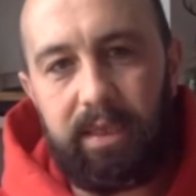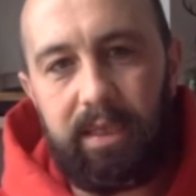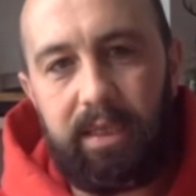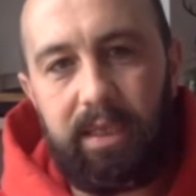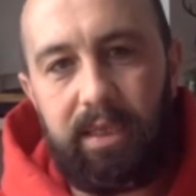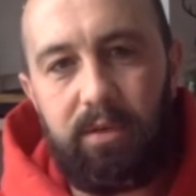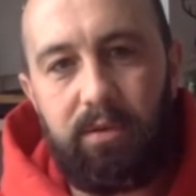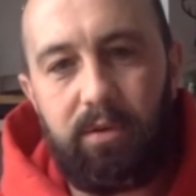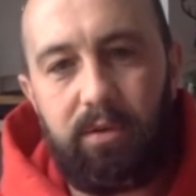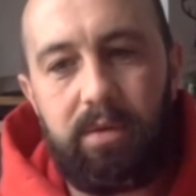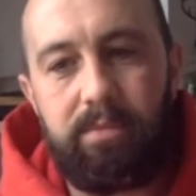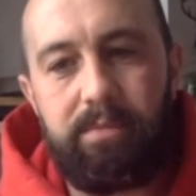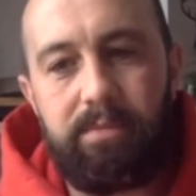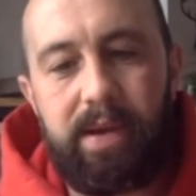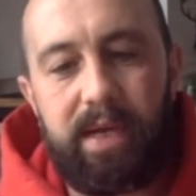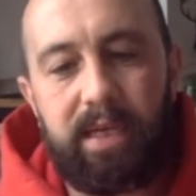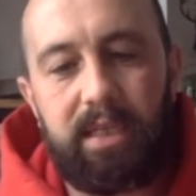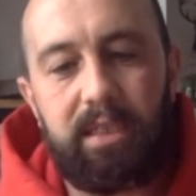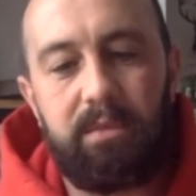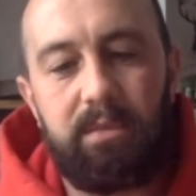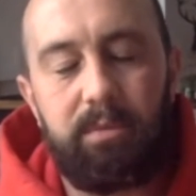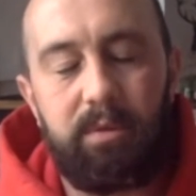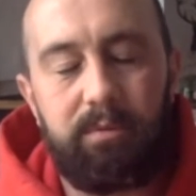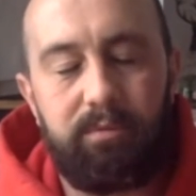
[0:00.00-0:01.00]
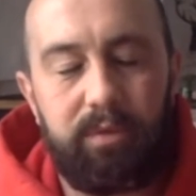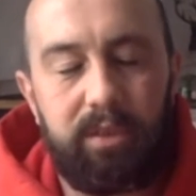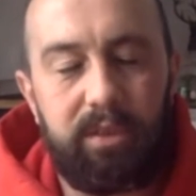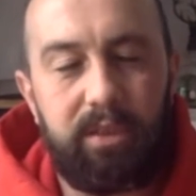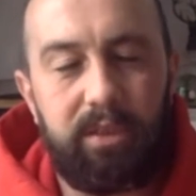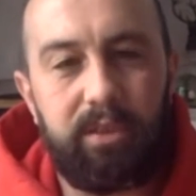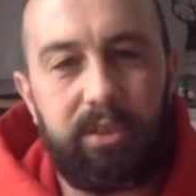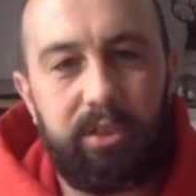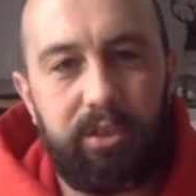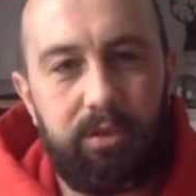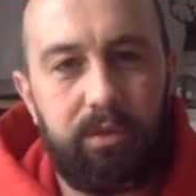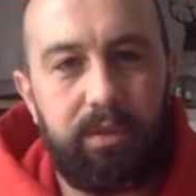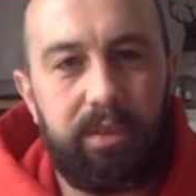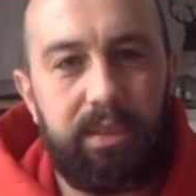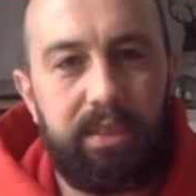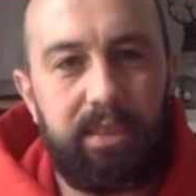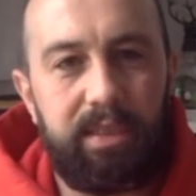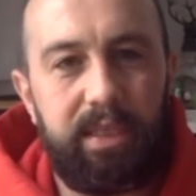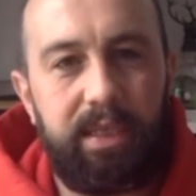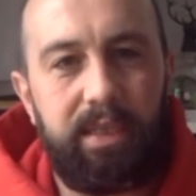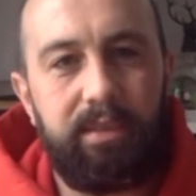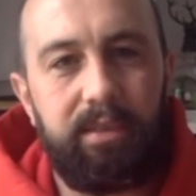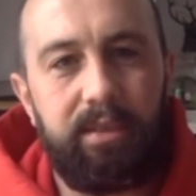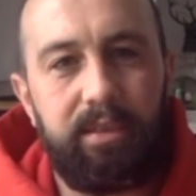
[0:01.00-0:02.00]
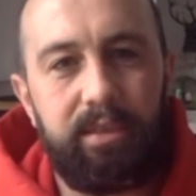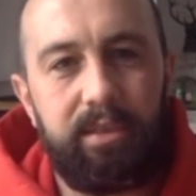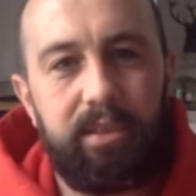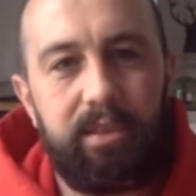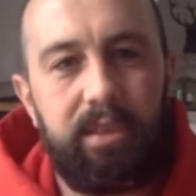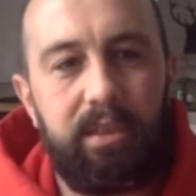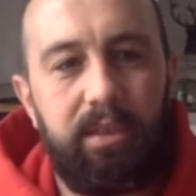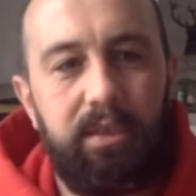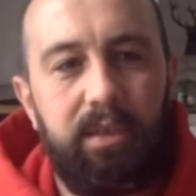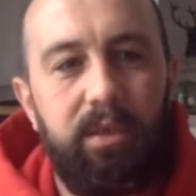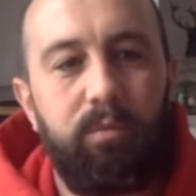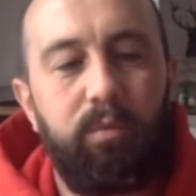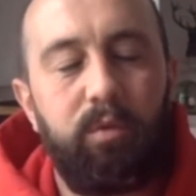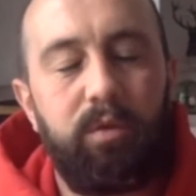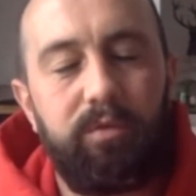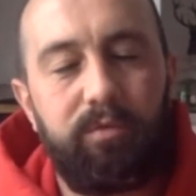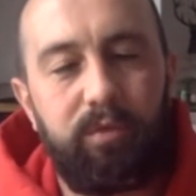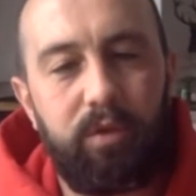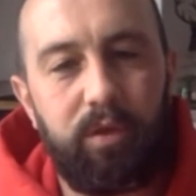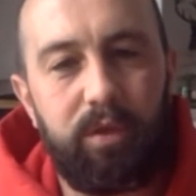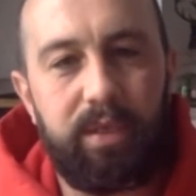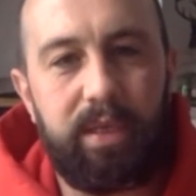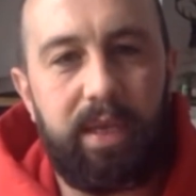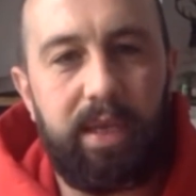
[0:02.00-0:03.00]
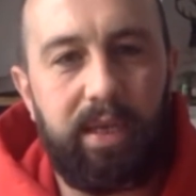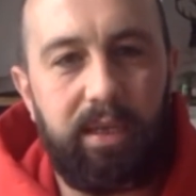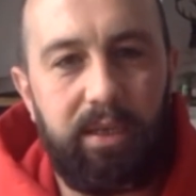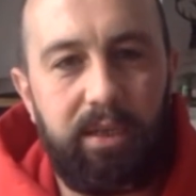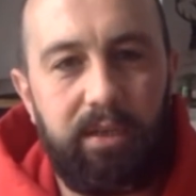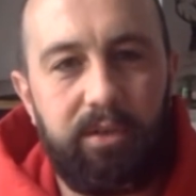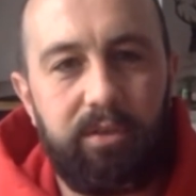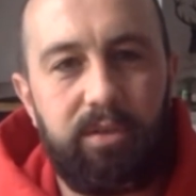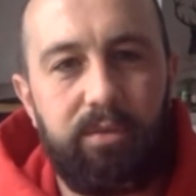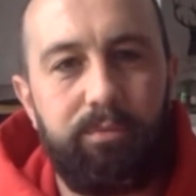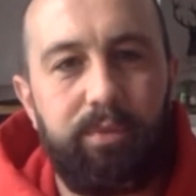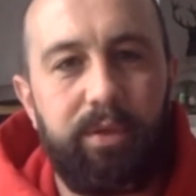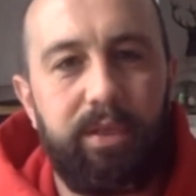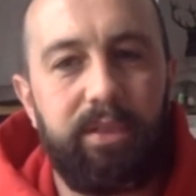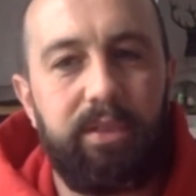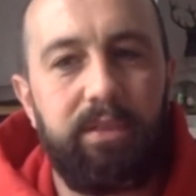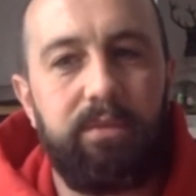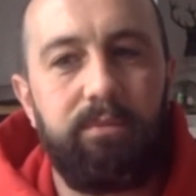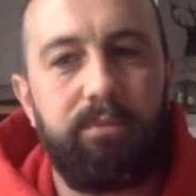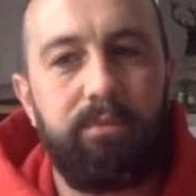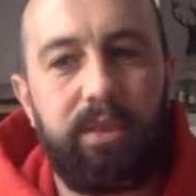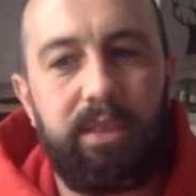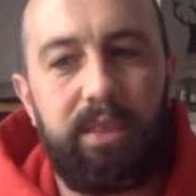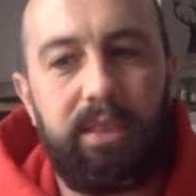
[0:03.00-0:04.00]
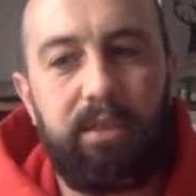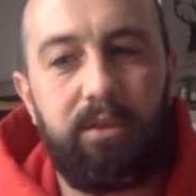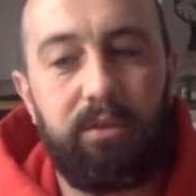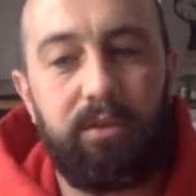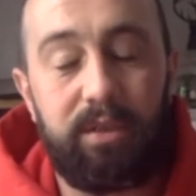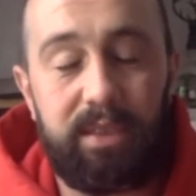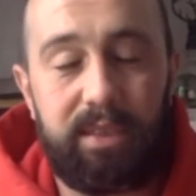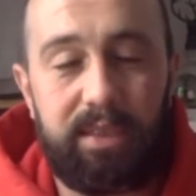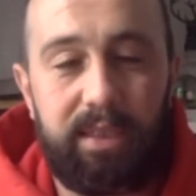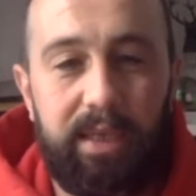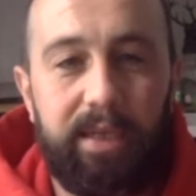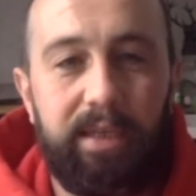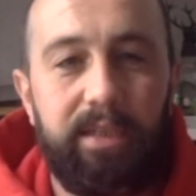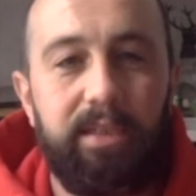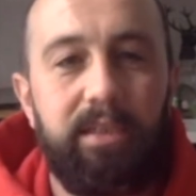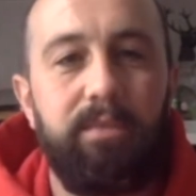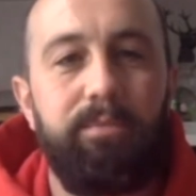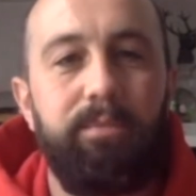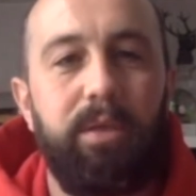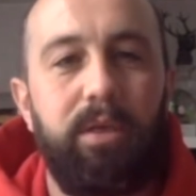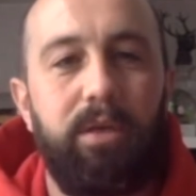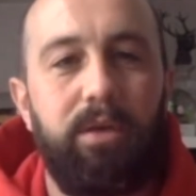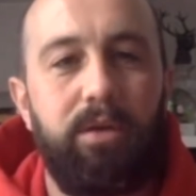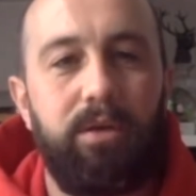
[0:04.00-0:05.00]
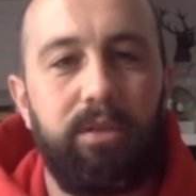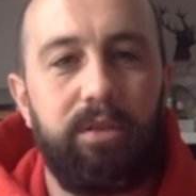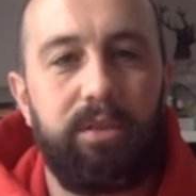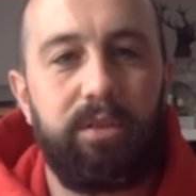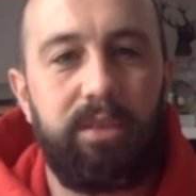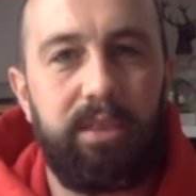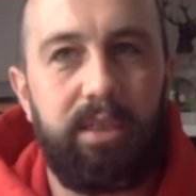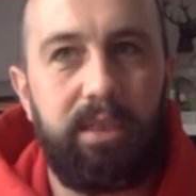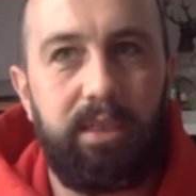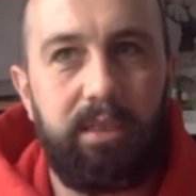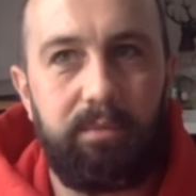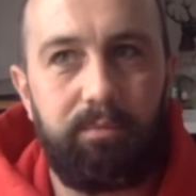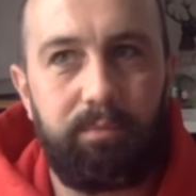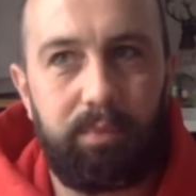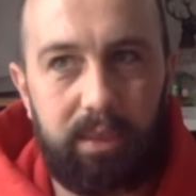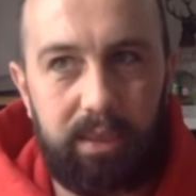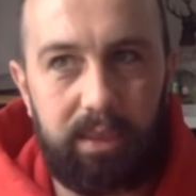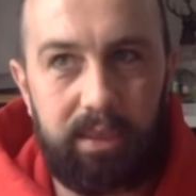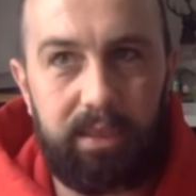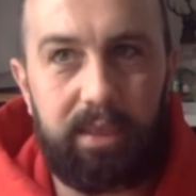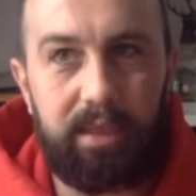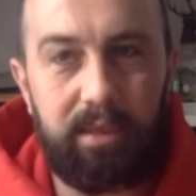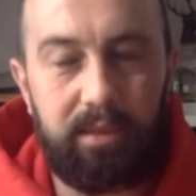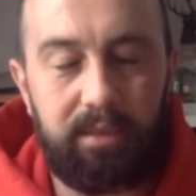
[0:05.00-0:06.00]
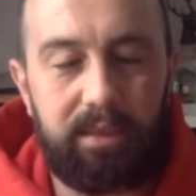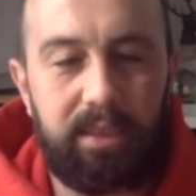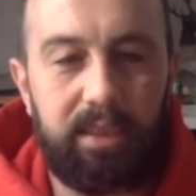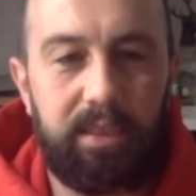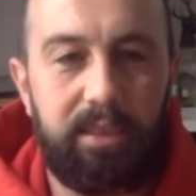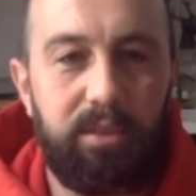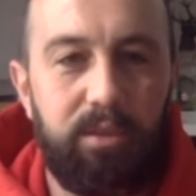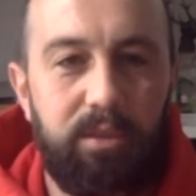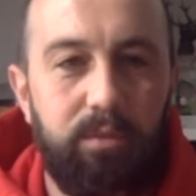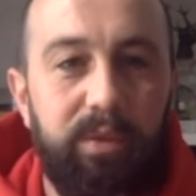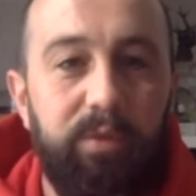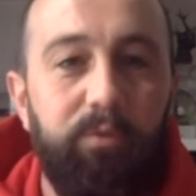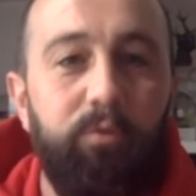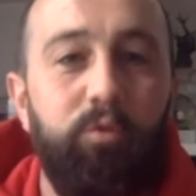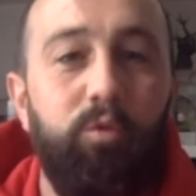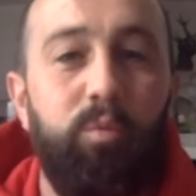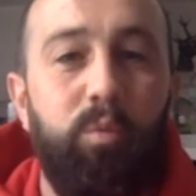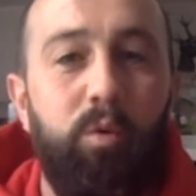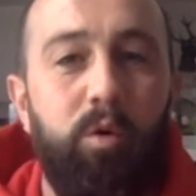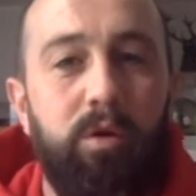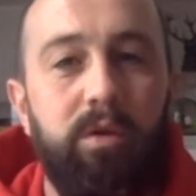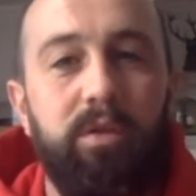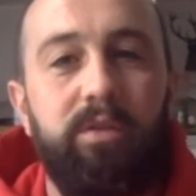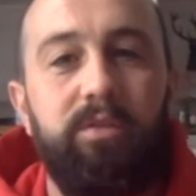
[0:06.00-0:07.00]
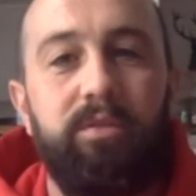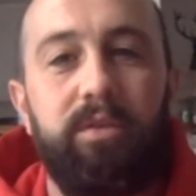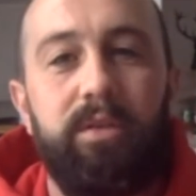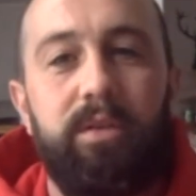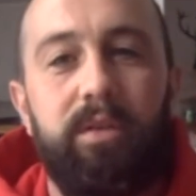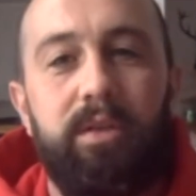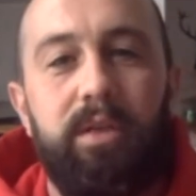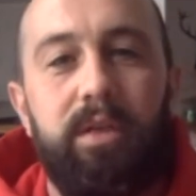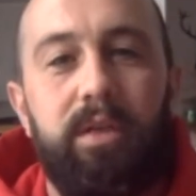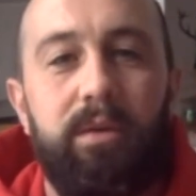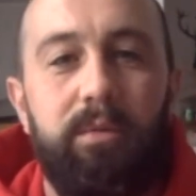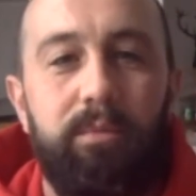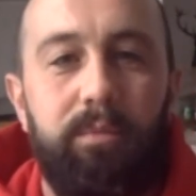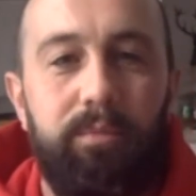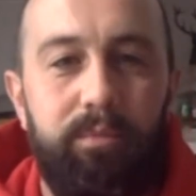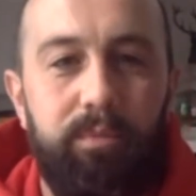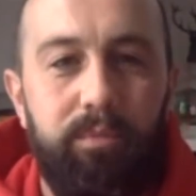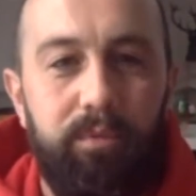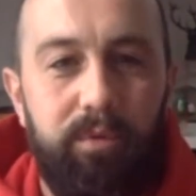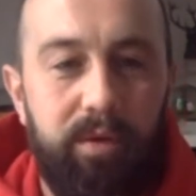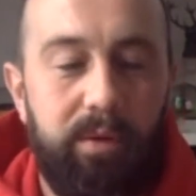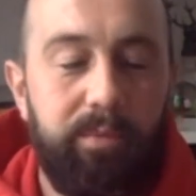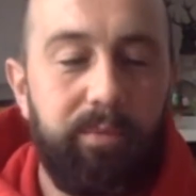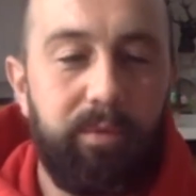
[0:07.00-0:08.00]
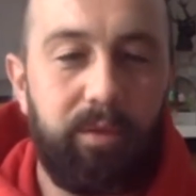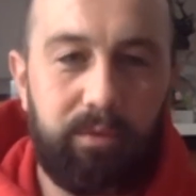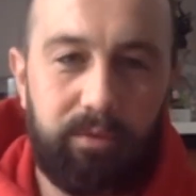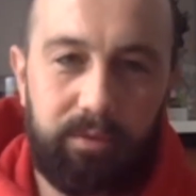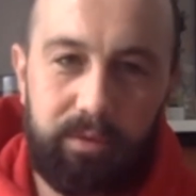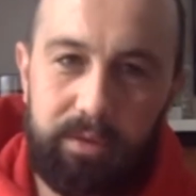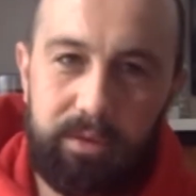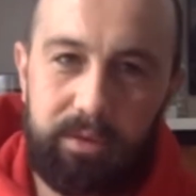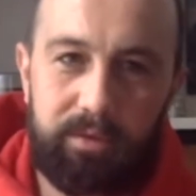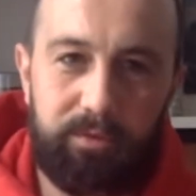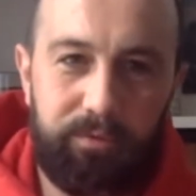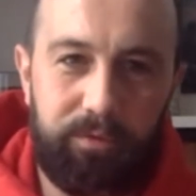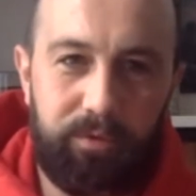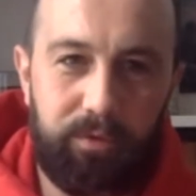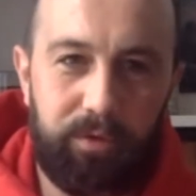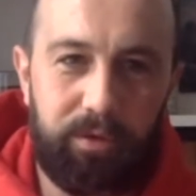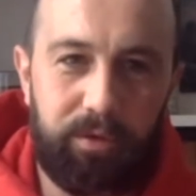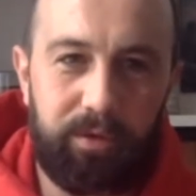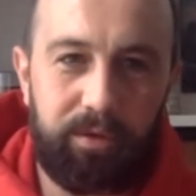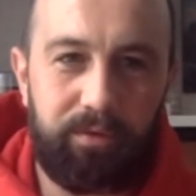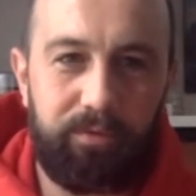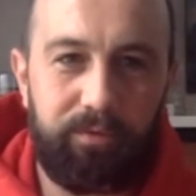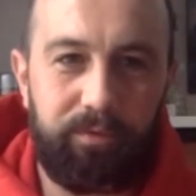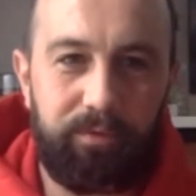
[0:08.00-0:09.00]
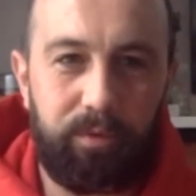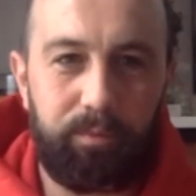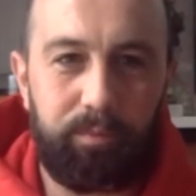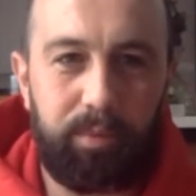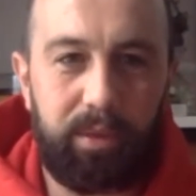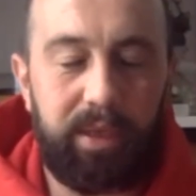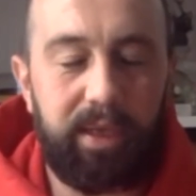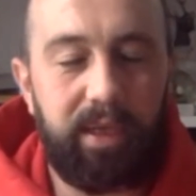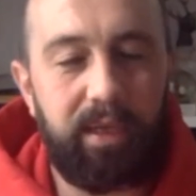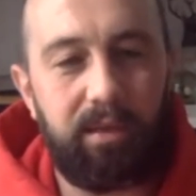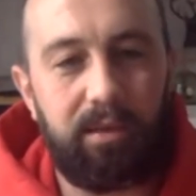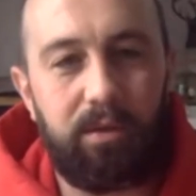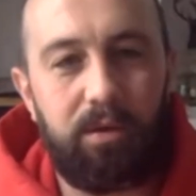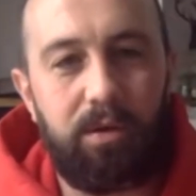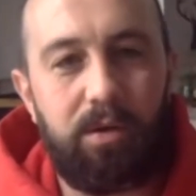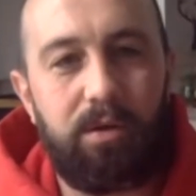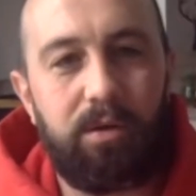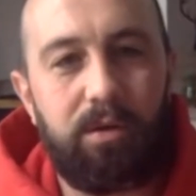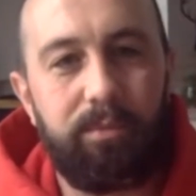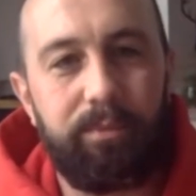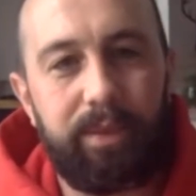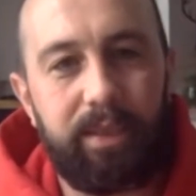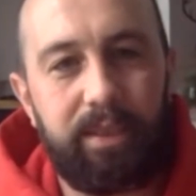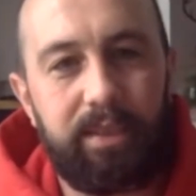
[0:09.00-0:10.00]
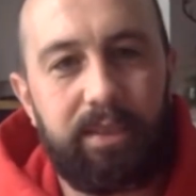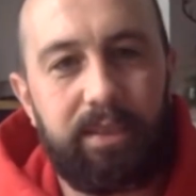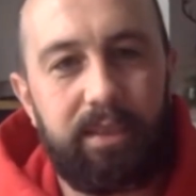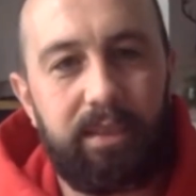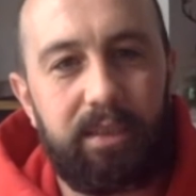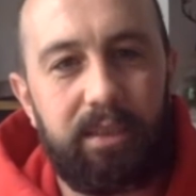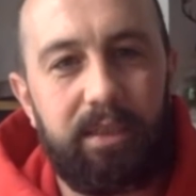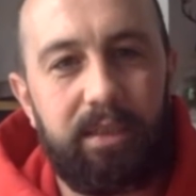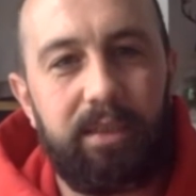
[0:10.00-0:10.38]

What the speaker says: got the maximum reduction on his sentence. He would have got 9 years in prison, but he got 6 because he'd plead guilty. So we reward criminals for playing along, basically.